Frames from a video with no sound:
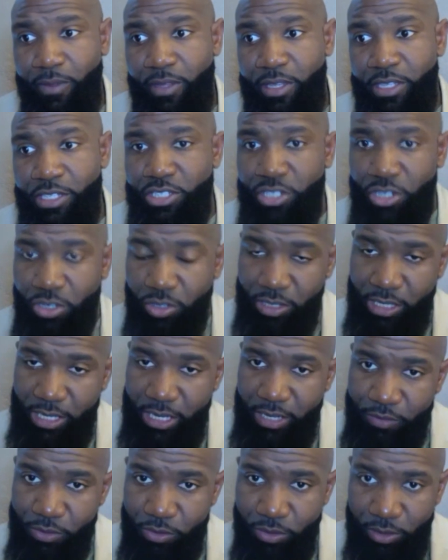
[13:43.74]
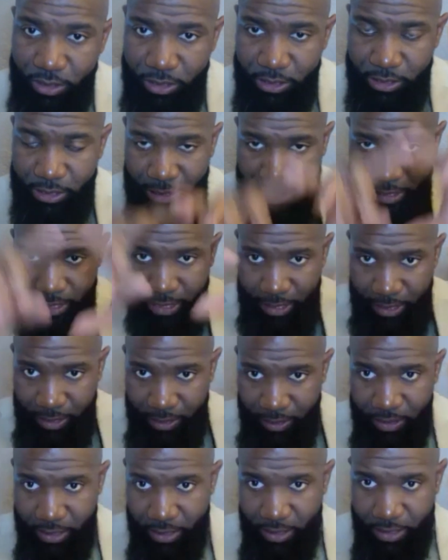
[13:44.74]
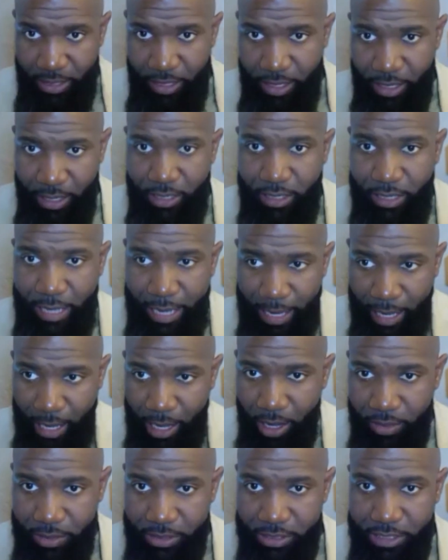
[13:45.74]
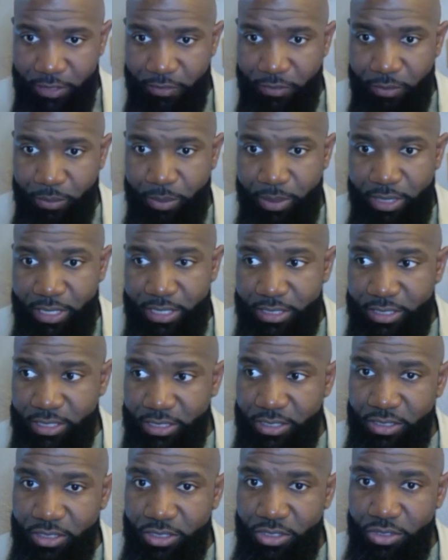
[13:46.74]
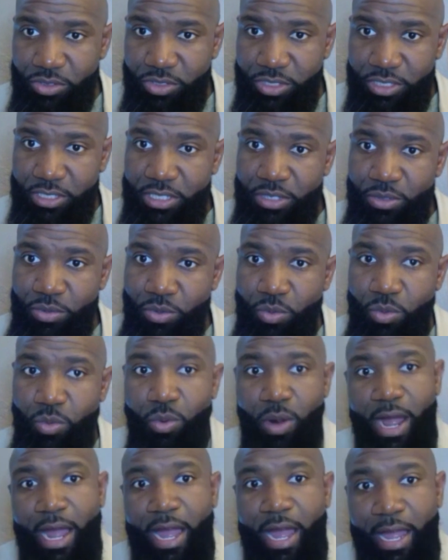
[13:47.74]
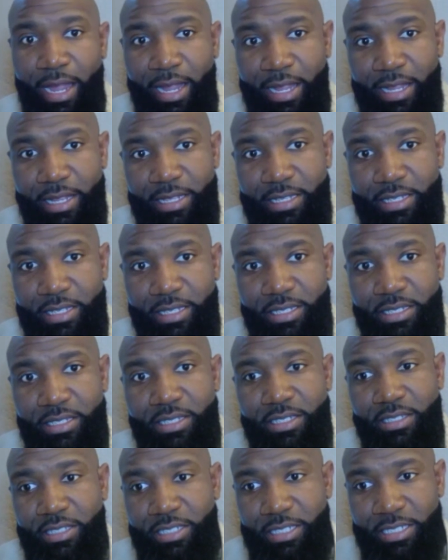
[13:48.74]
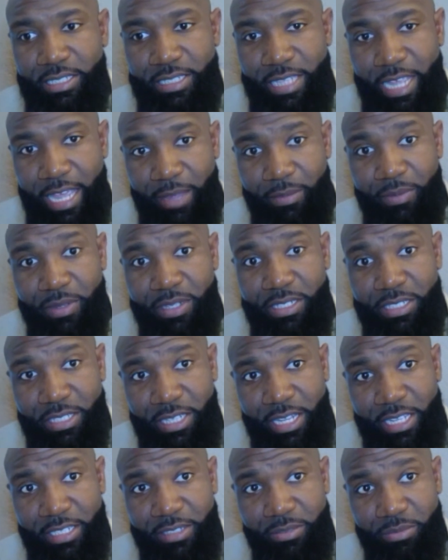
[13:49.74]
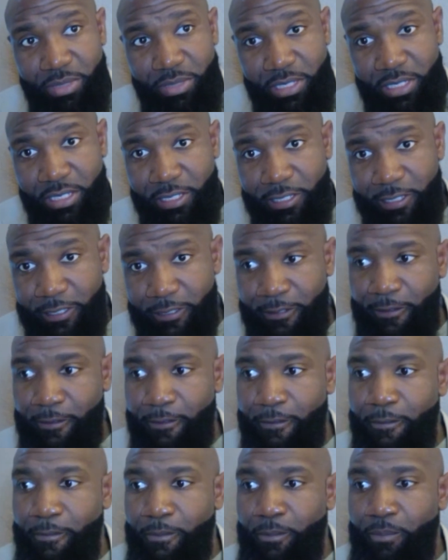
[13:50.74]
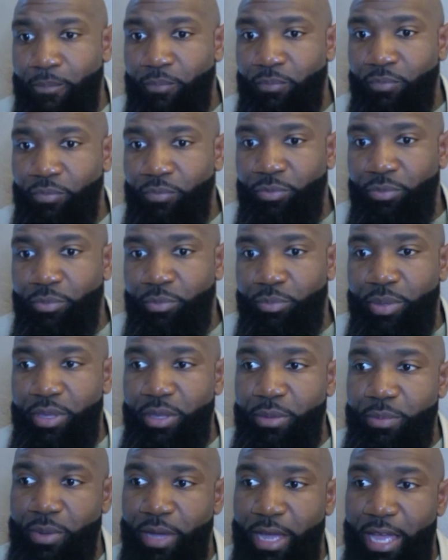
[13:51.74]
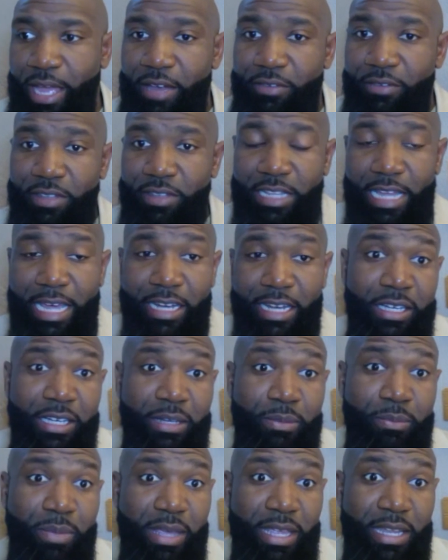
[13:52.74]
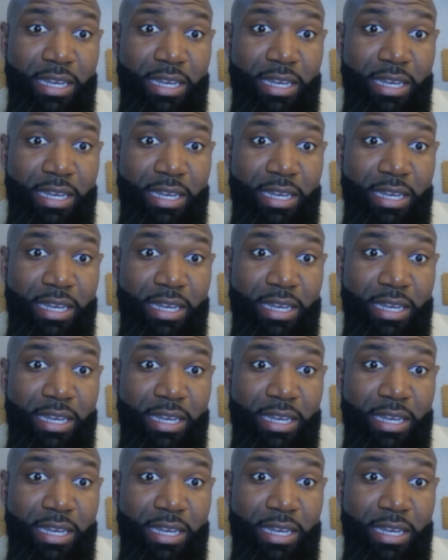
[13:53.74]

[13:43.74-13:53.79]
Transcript: And so then if you look at it in like all these different pieces, you see why the things happen in Jackson, because people have a lot of unmet